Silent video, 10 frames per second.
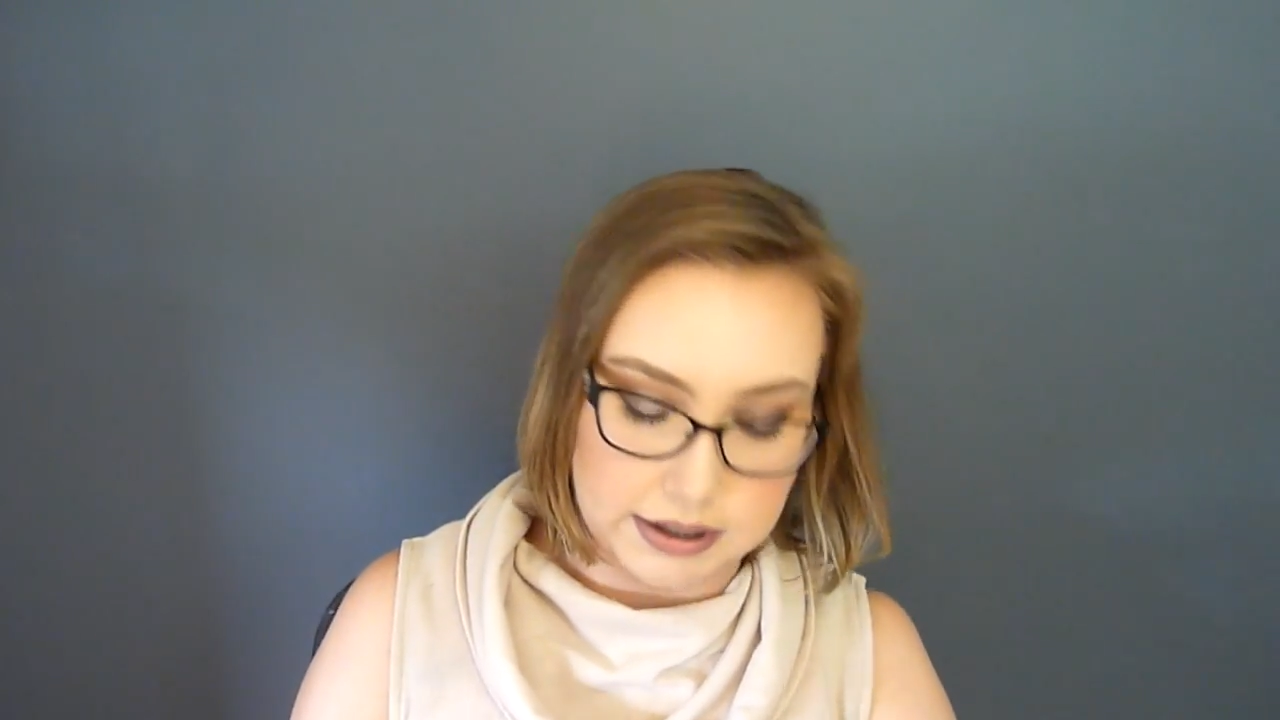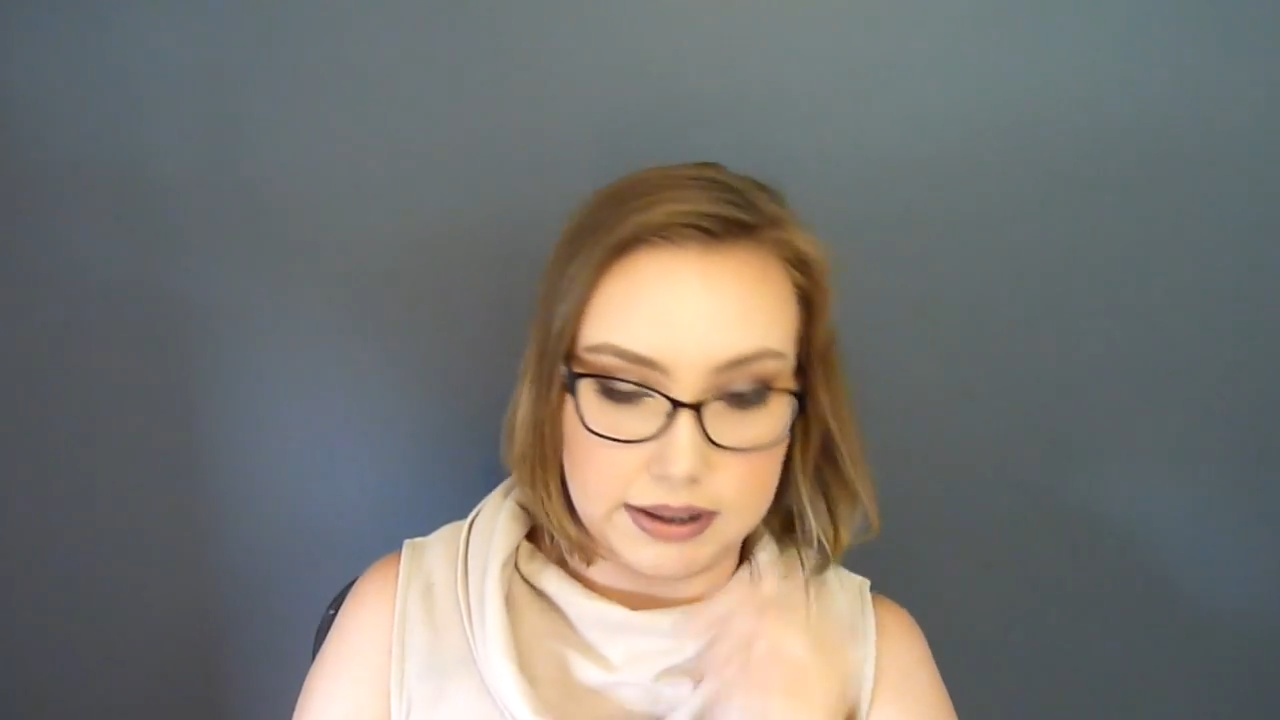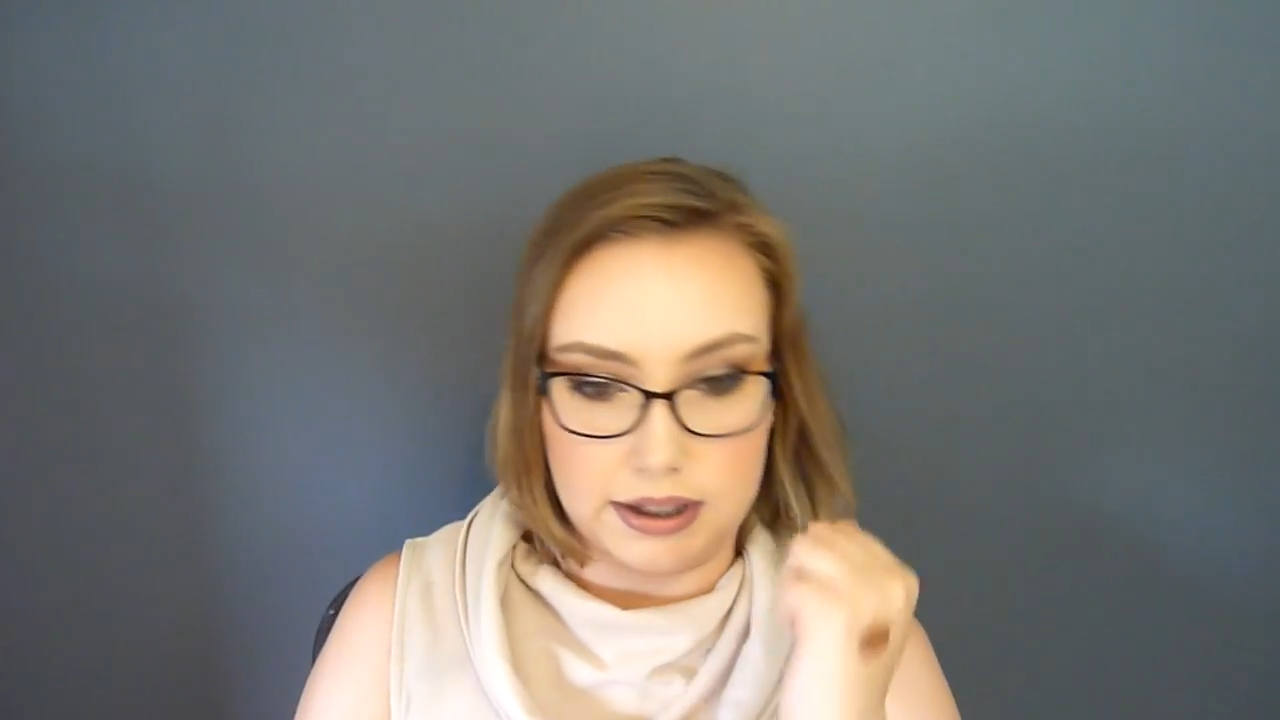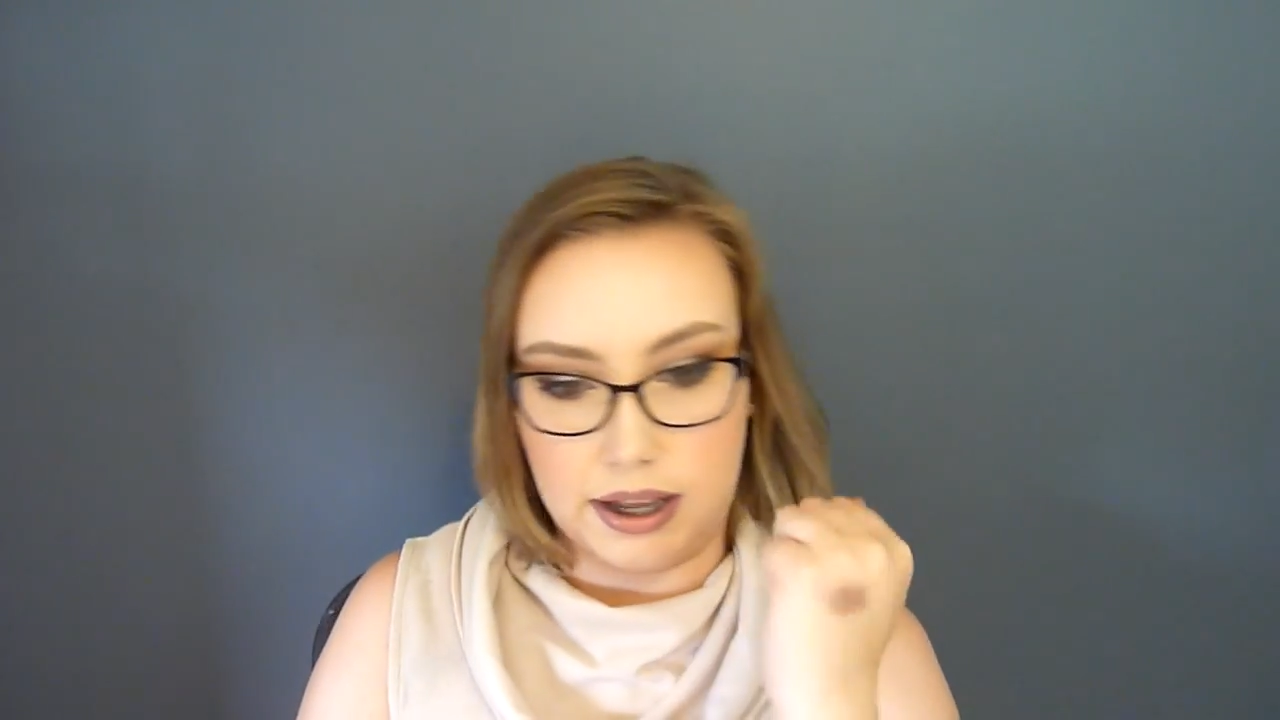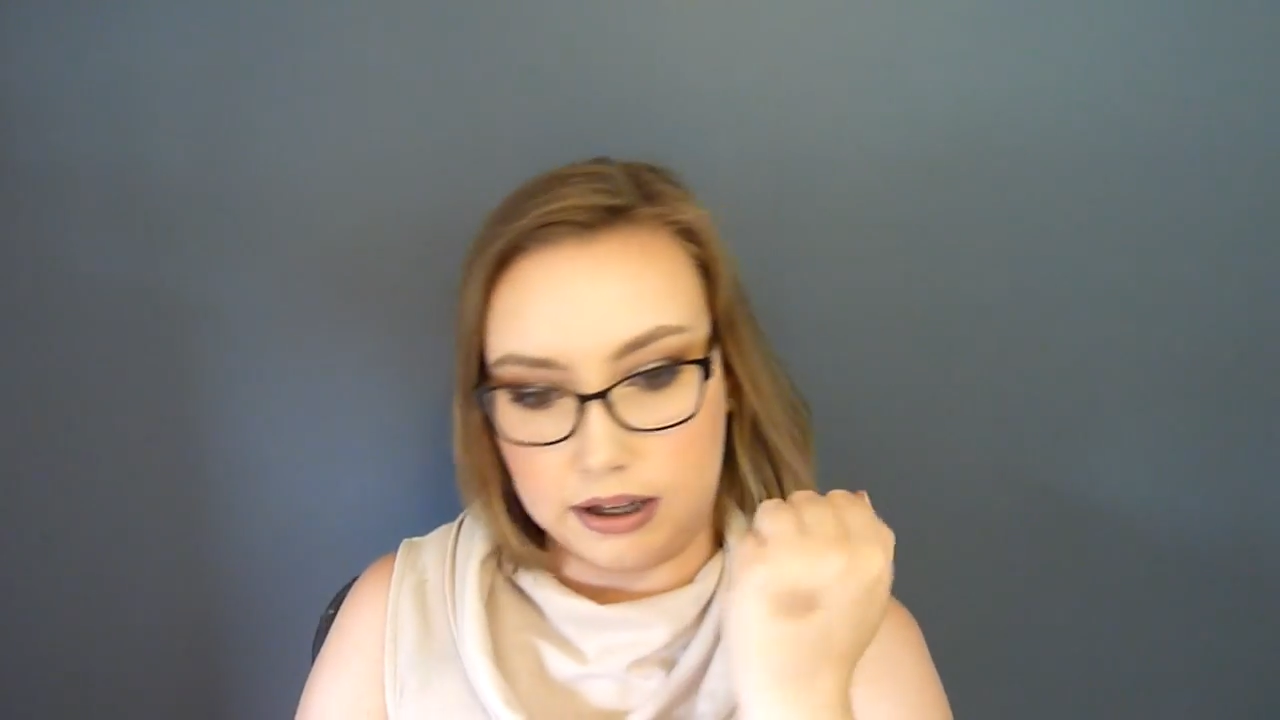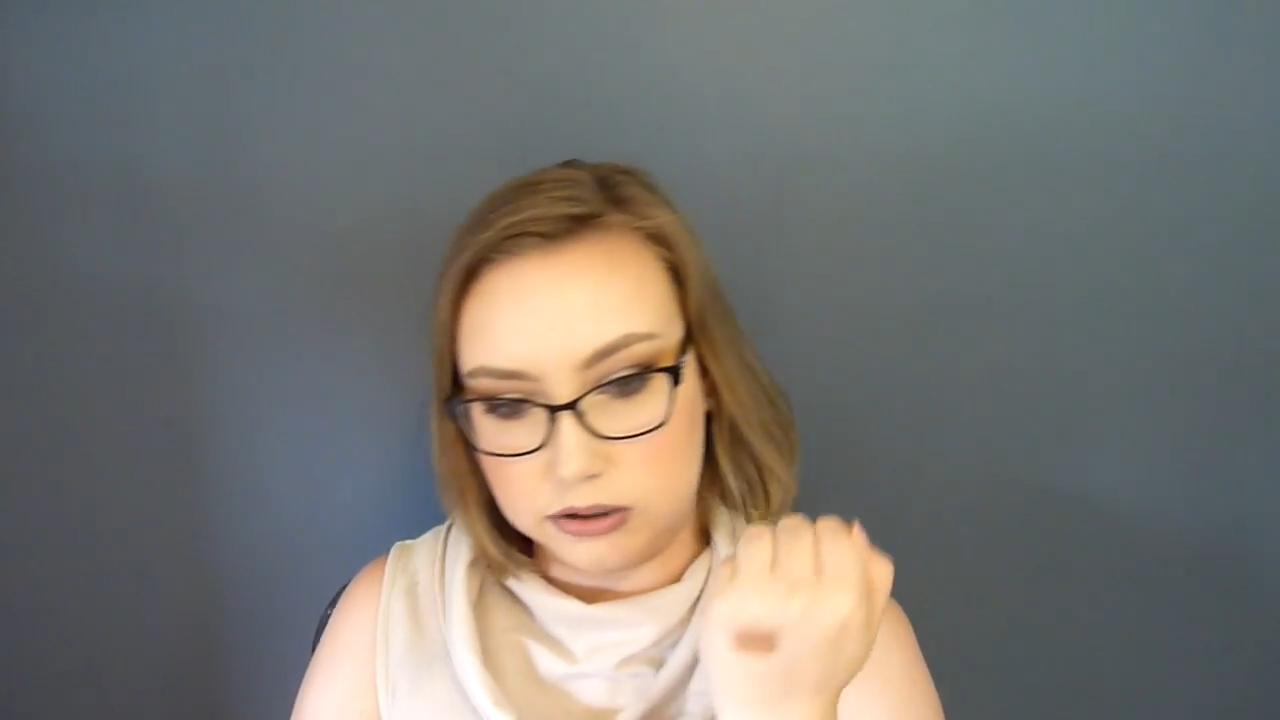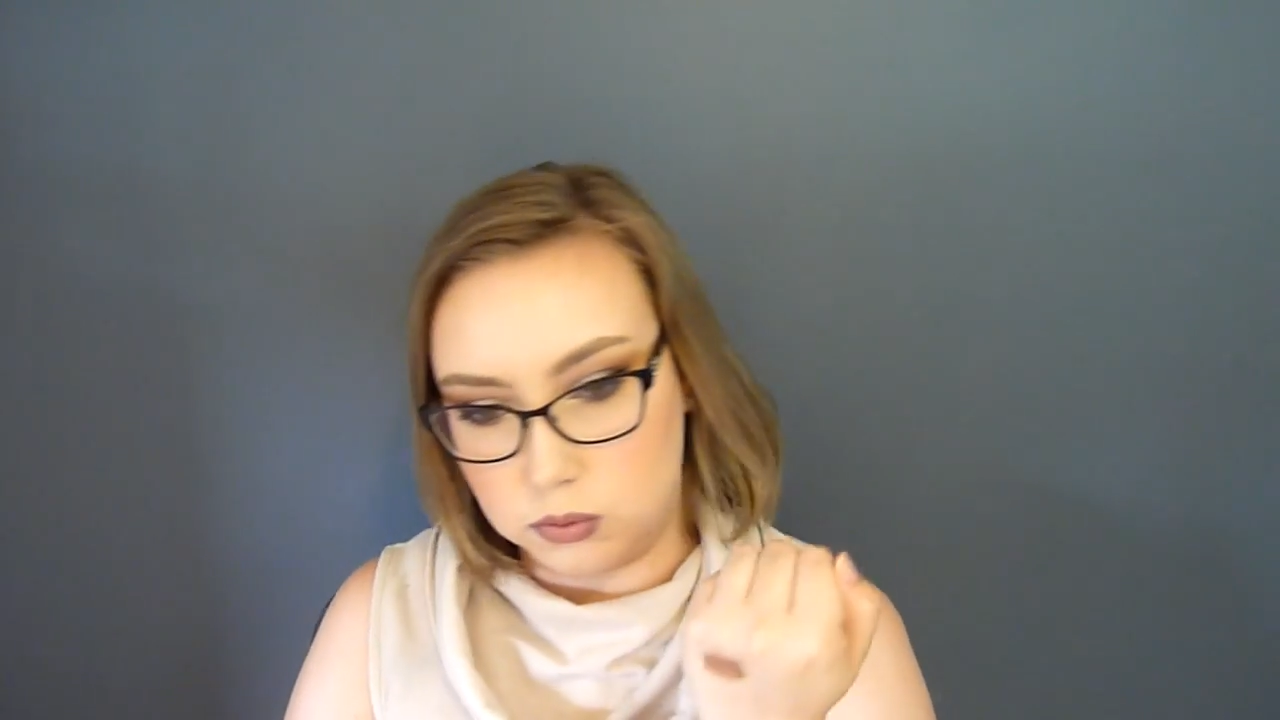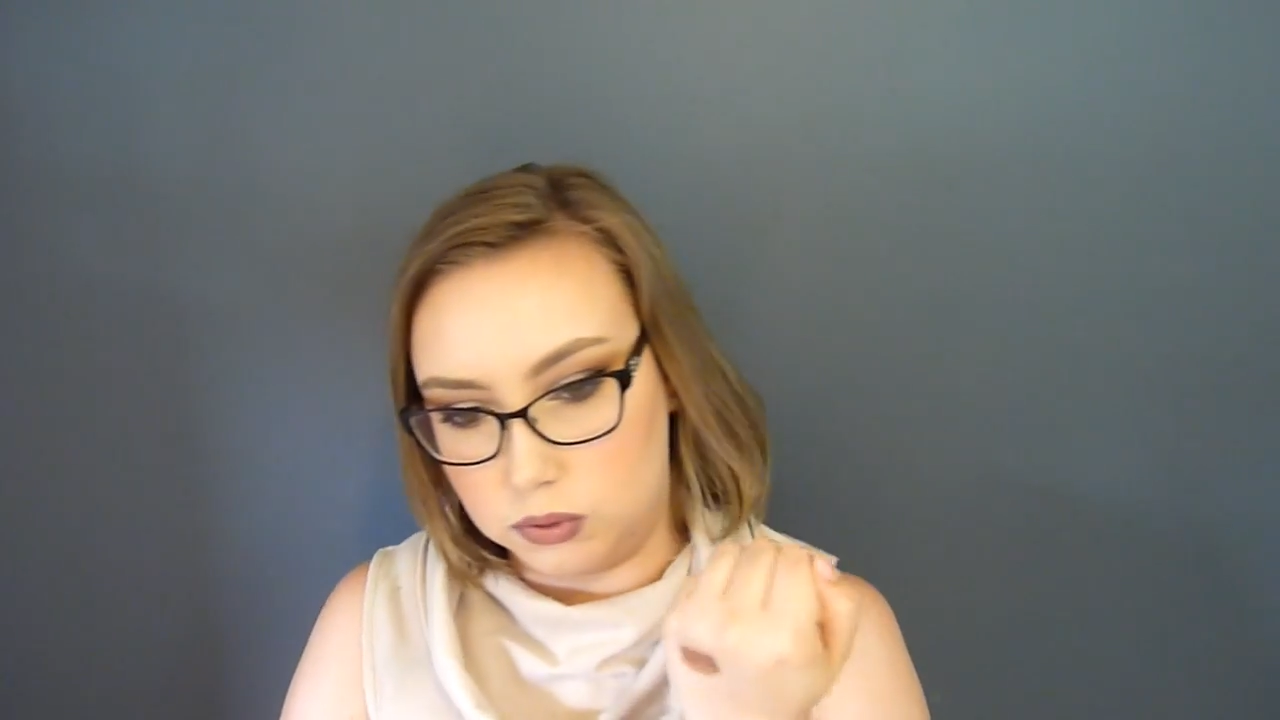the actual